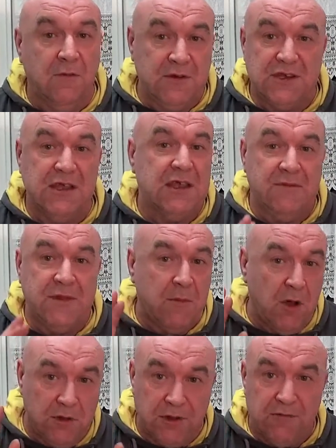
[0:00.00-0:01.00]
Obviously, I give
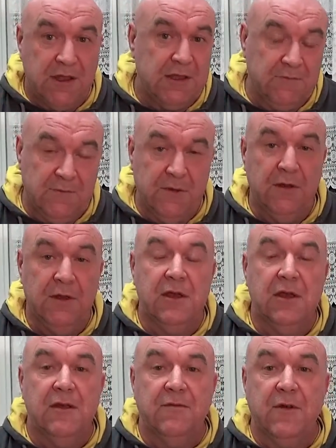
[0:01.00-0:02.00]
them all the credit
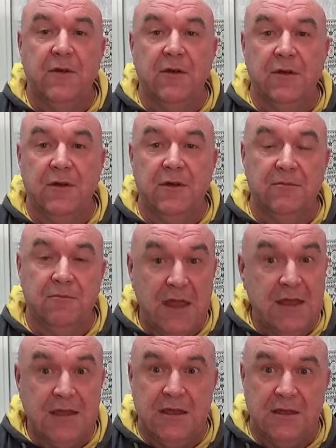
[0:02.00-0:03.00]
for
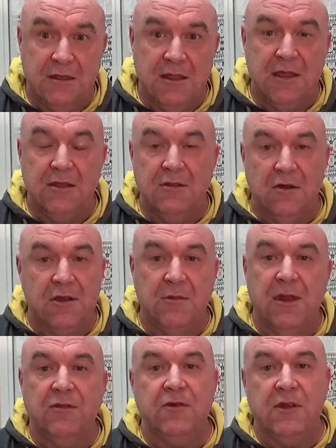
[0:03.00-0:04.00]
making the
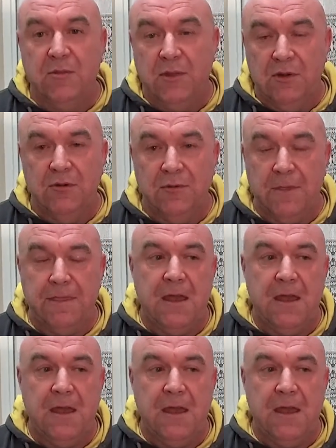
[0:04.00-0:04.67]
documentary, but,